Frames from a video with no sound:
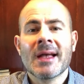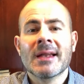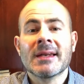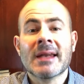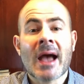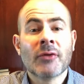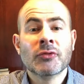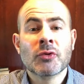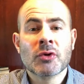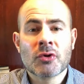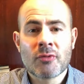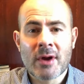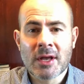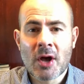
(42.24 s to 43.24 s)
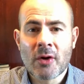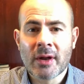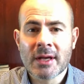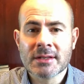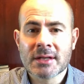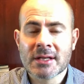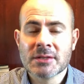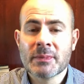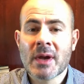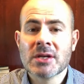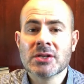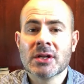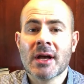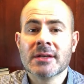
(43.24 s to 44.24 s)
Now through Career Codex, I
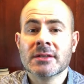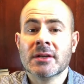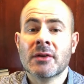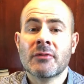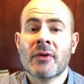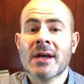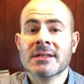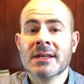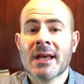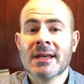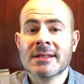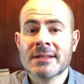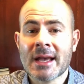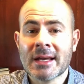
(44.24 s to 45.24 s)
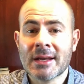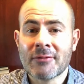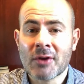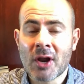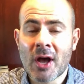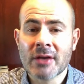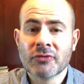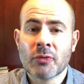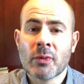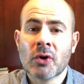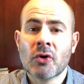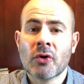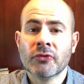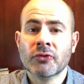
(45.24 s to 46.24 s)
specialise in advising executive clients from
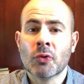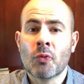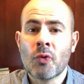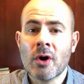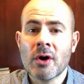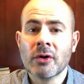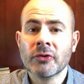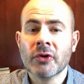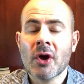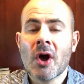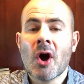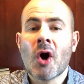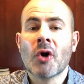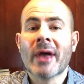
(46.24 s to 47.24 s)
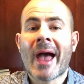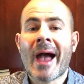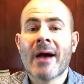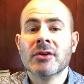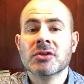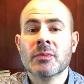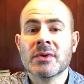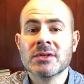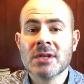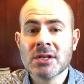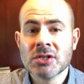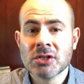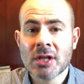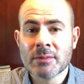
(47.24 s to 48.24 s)
across the world on how to
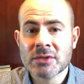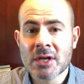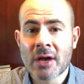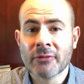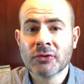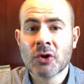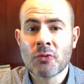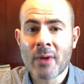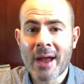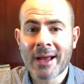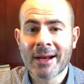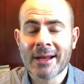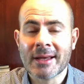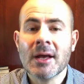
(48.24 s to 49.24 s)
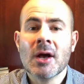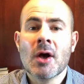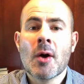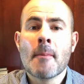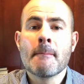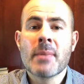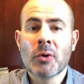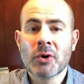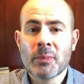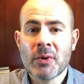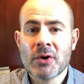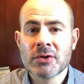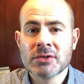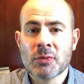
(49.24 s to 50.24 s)
position themselves correctly, build a
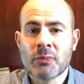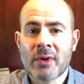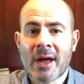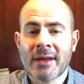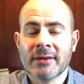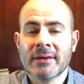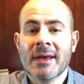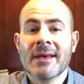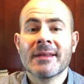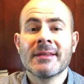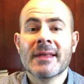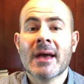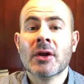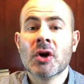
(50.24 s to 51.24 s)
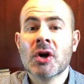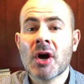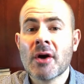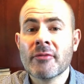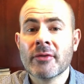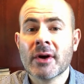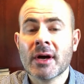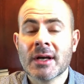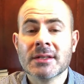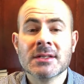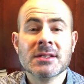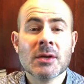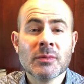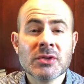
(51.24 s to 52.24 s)
personal brand, then uncover and
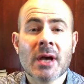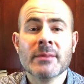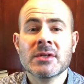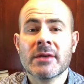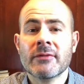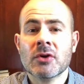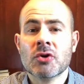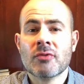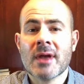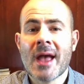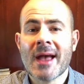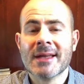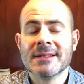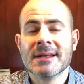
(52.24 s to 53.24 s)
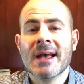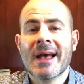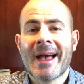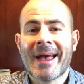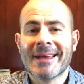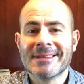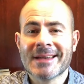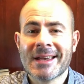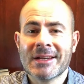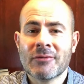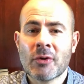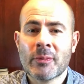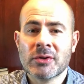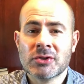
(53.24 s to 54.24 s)
sometimes even create executive
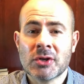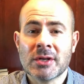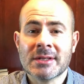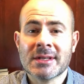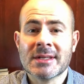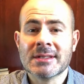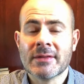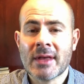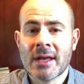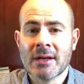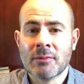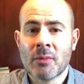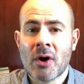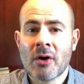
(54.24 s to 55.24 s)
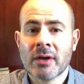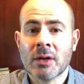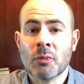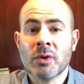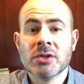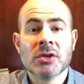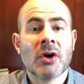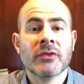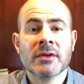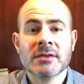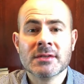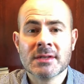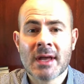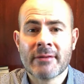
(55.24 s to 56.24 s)
opportunities in the hidden market which
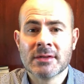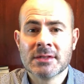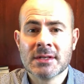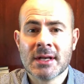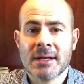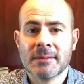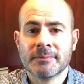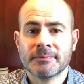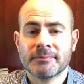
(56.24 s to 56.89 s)
others never see.